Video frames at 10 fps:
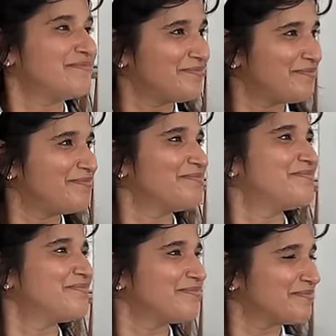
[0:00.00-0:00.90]

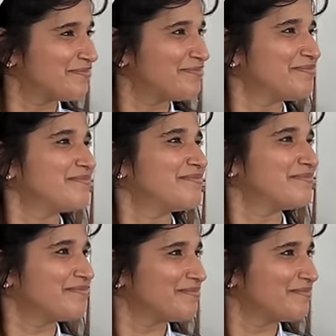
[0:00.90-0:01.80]

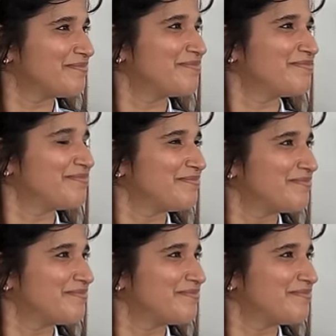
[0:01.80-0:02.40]
[no speech]